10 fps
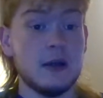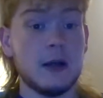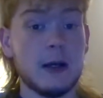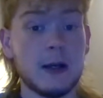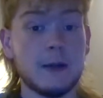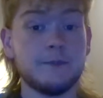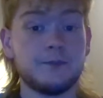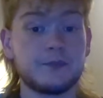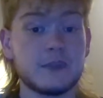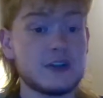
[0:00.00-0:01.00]
So
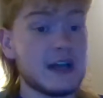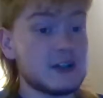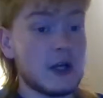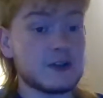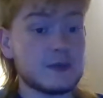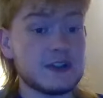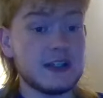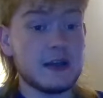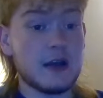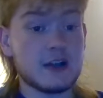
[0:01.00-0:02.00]
that's awesome to
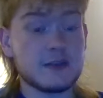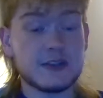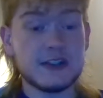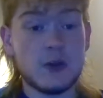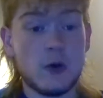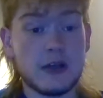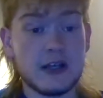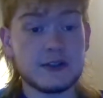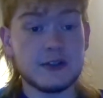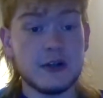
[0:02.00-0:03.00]
see. Awesome to see Cole
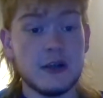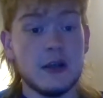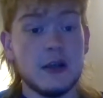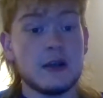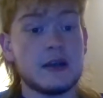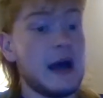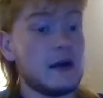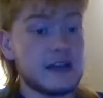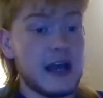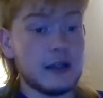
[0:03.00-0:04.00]
Custer.
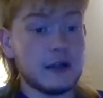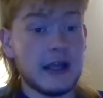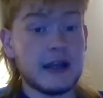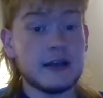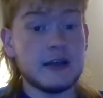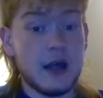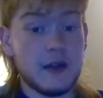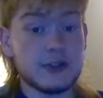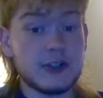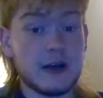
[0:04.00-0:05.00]
Kyle Keller in
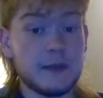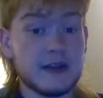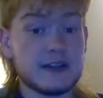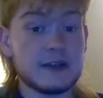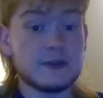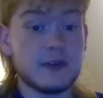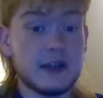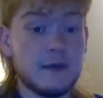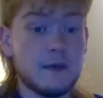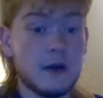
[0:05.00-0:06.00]
another Jerry Pitts
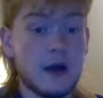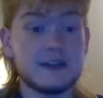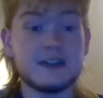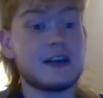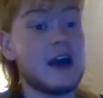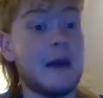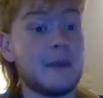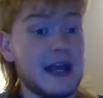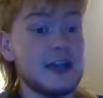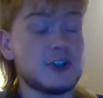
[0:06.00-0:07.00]
entry. This is the
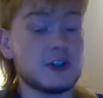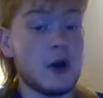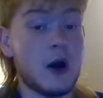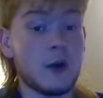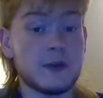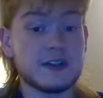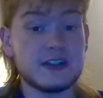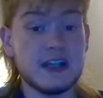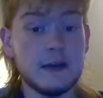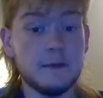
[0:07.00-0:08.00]
combination car with
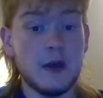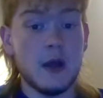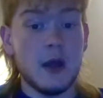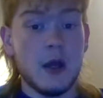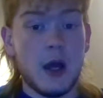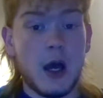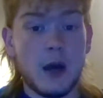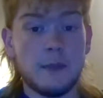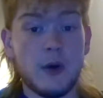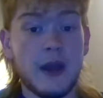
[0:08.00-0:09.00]
Steve
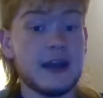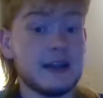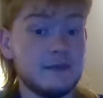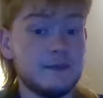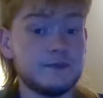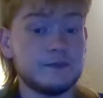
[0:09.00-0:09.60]
Bohannon.